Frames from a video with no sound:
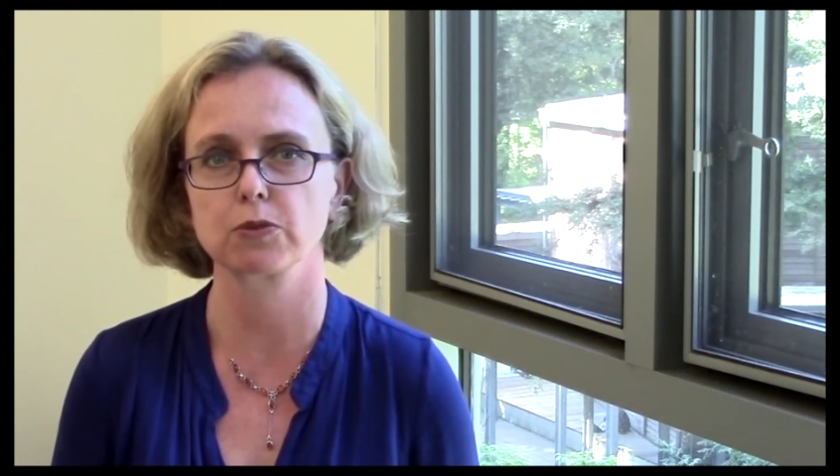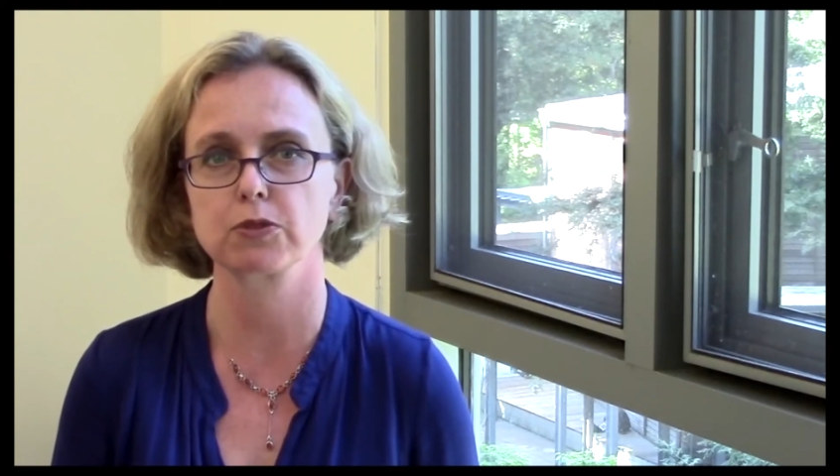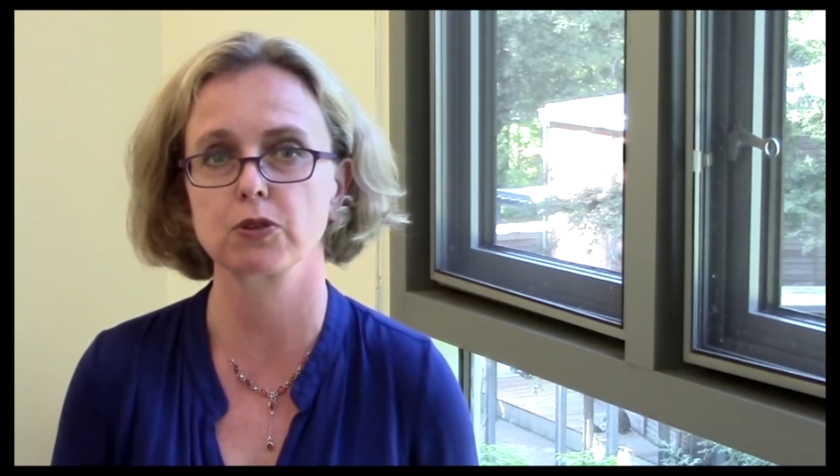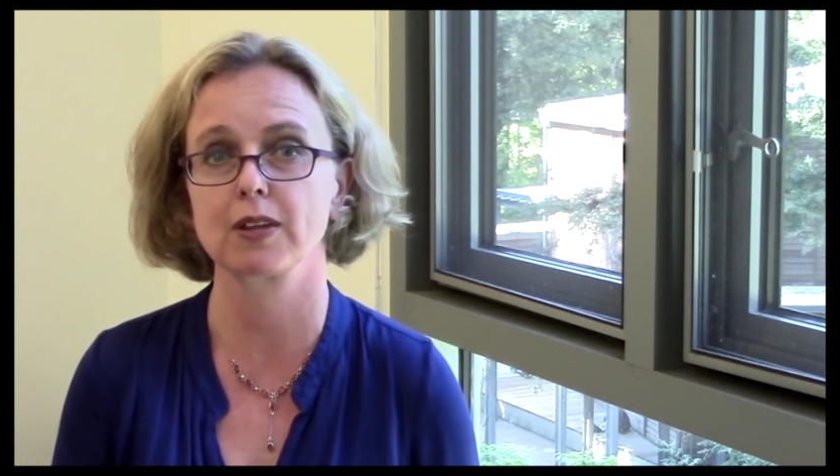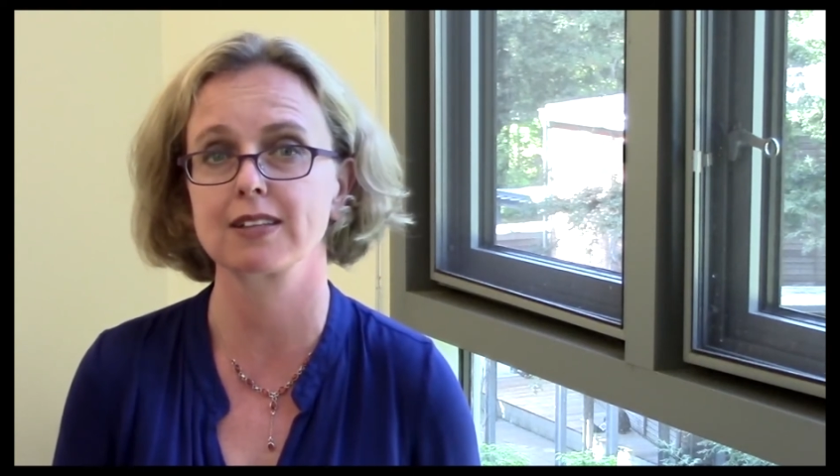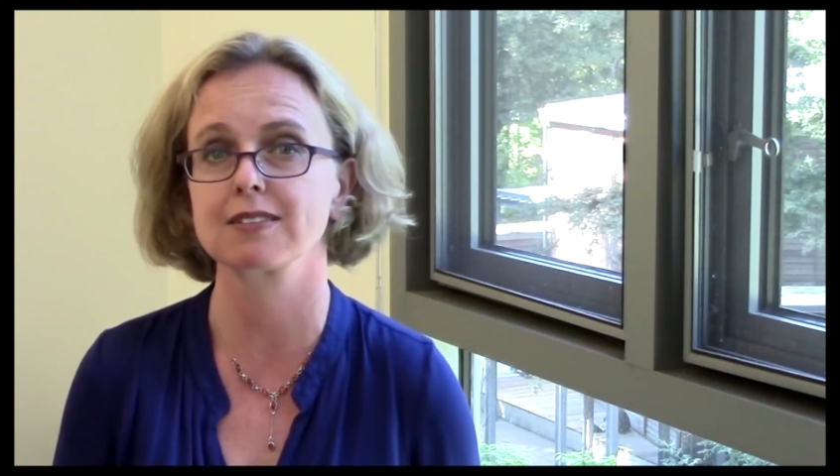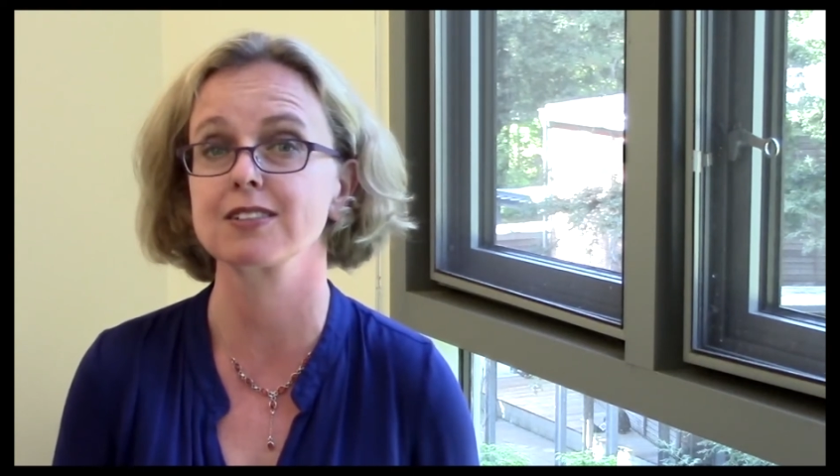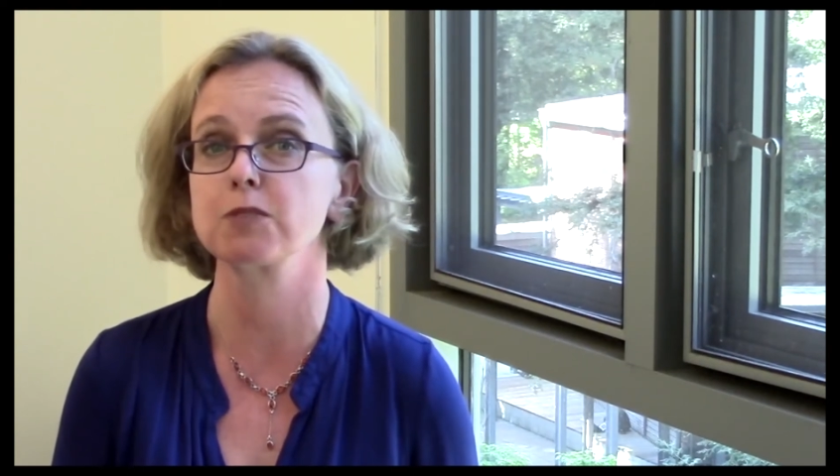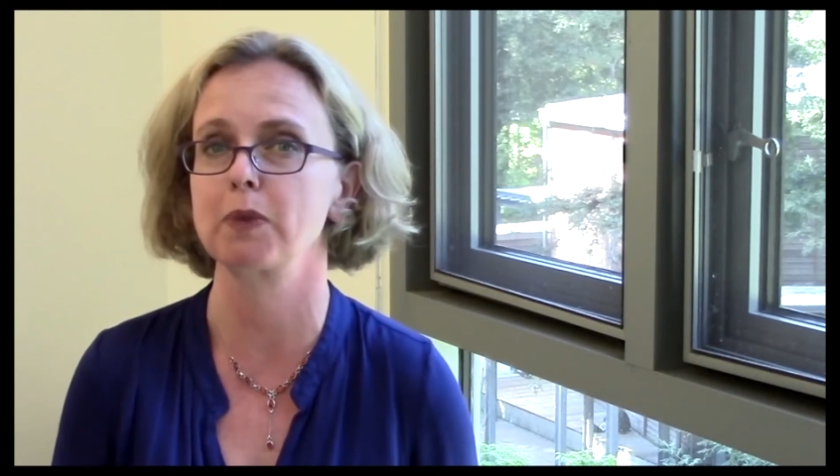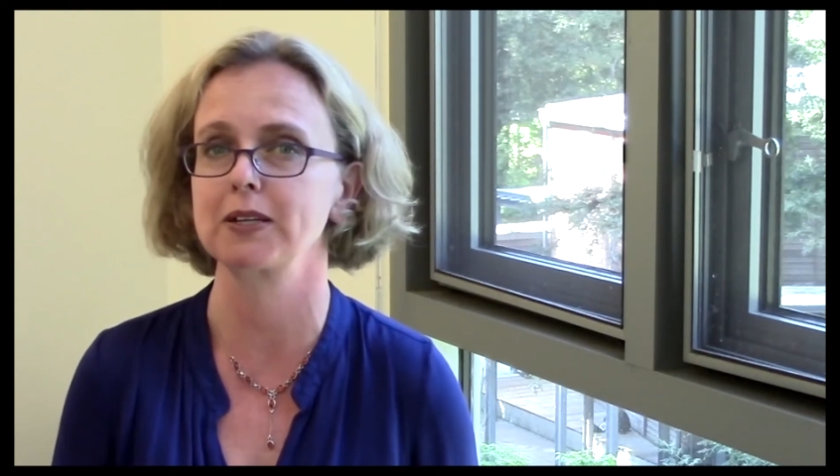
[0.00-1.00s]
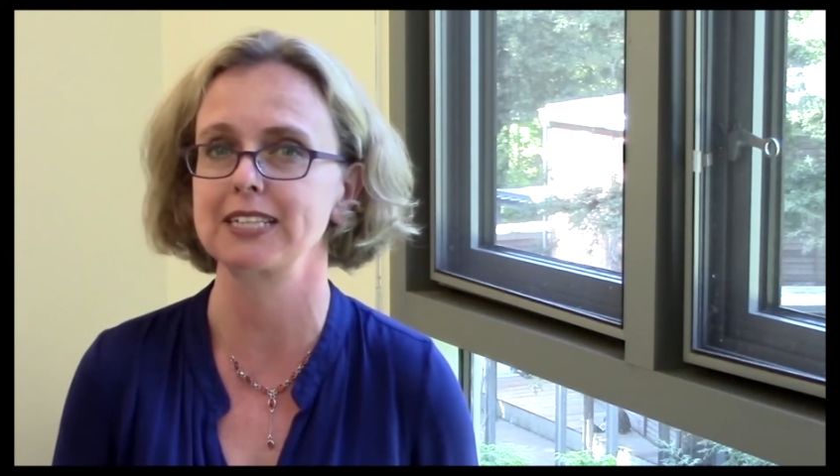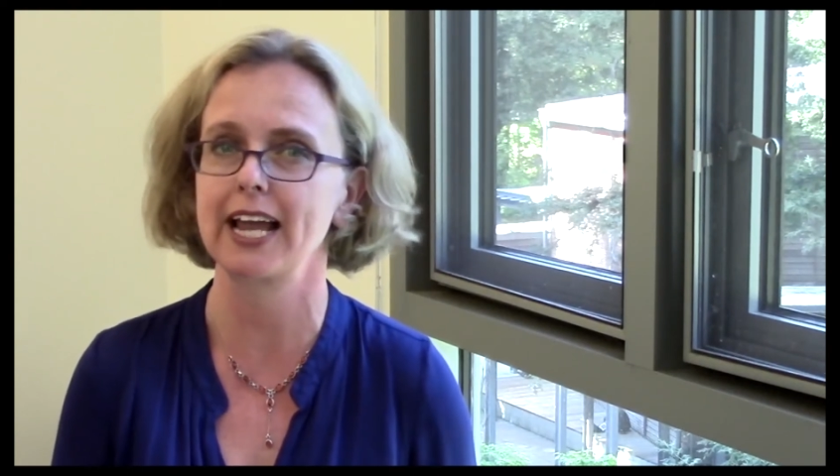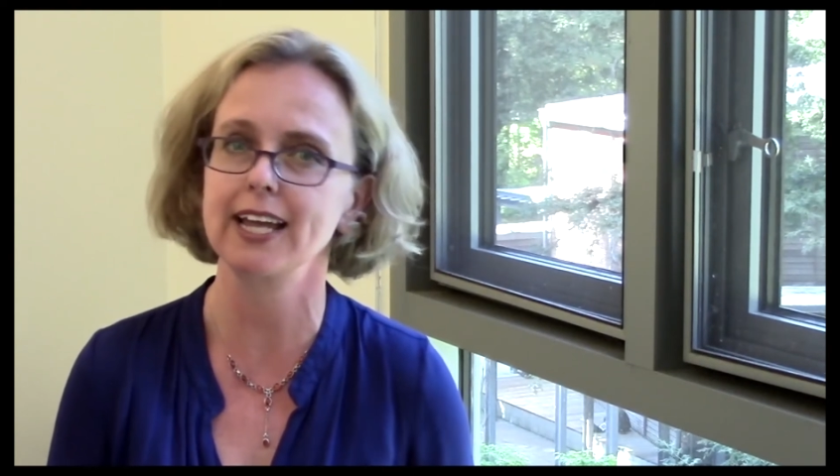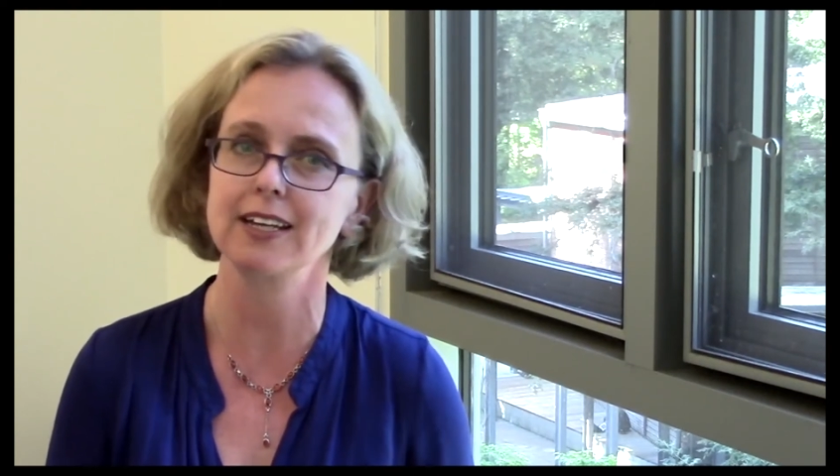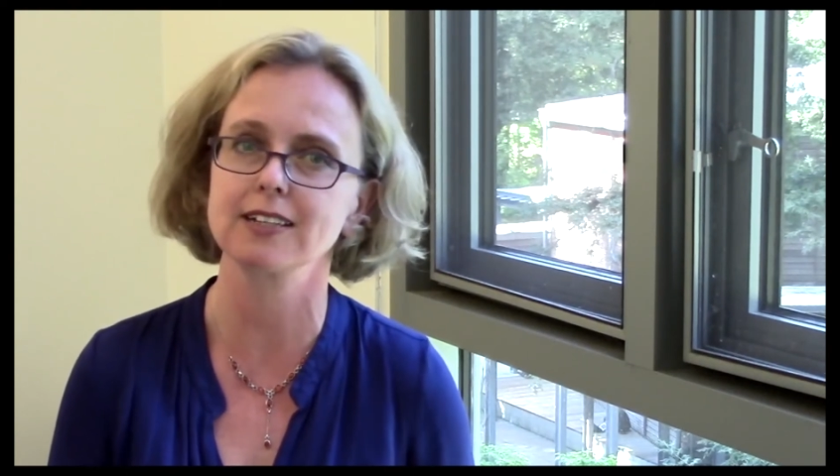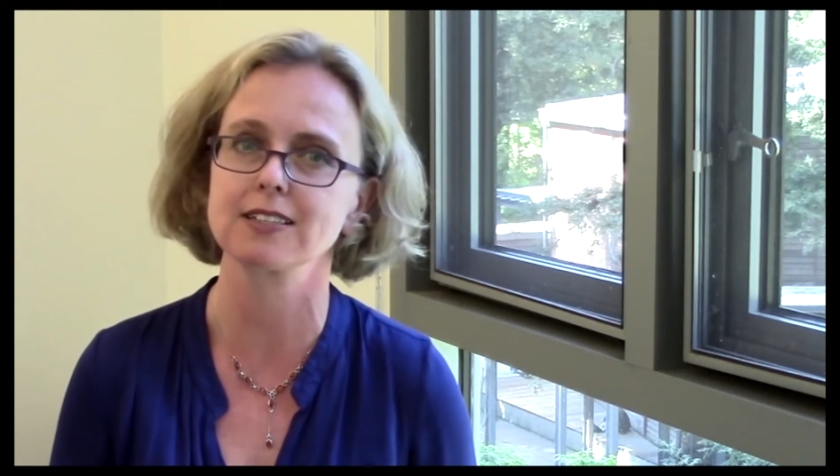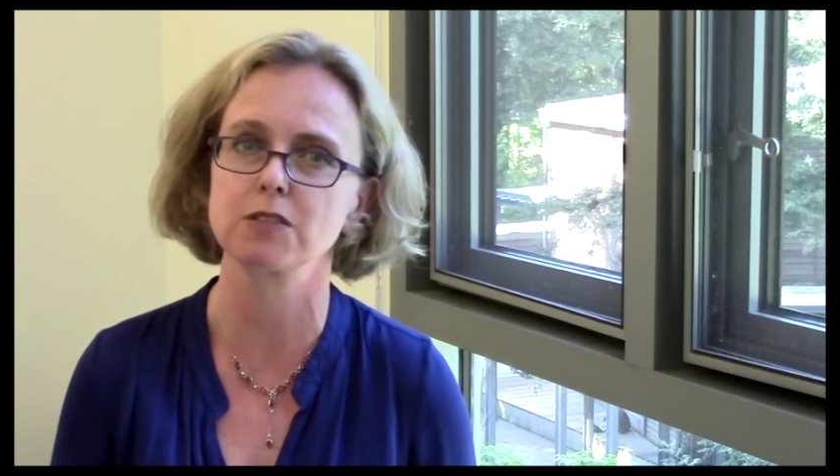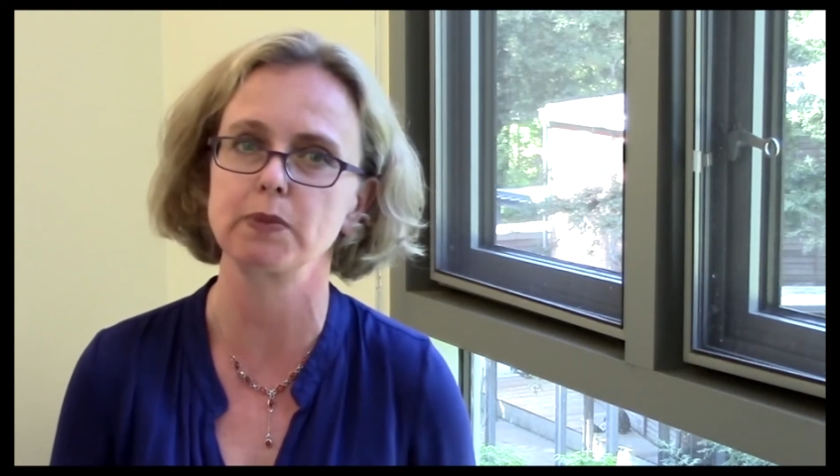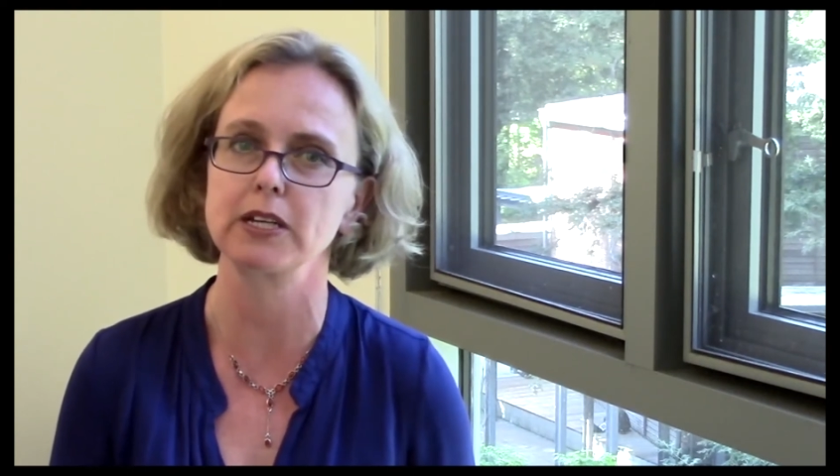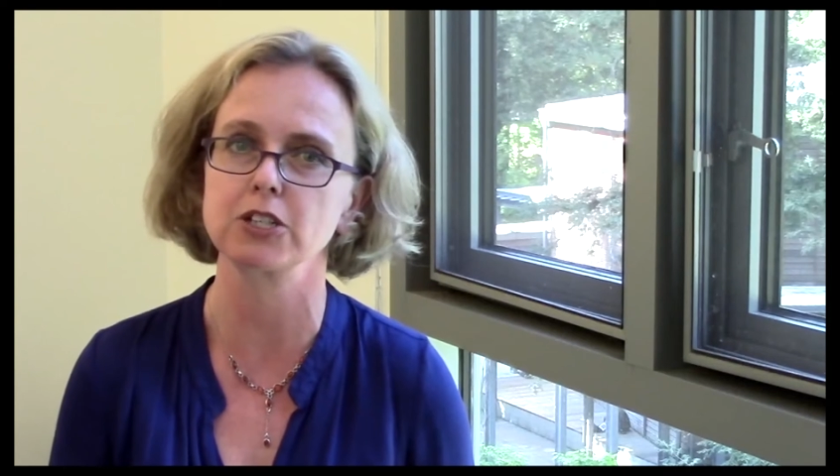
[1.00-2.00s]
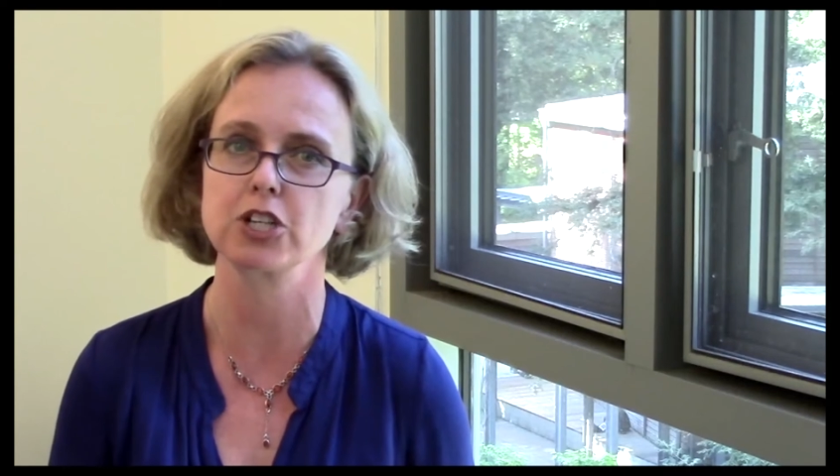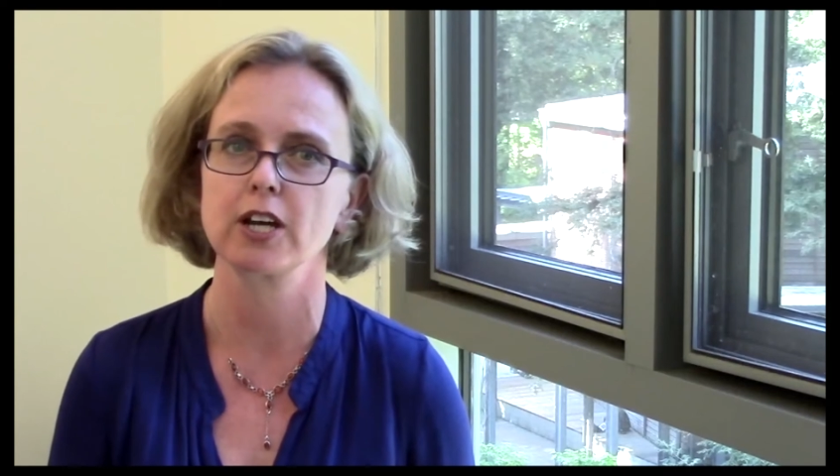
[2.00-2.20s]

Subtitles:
So that's the spontaneous speech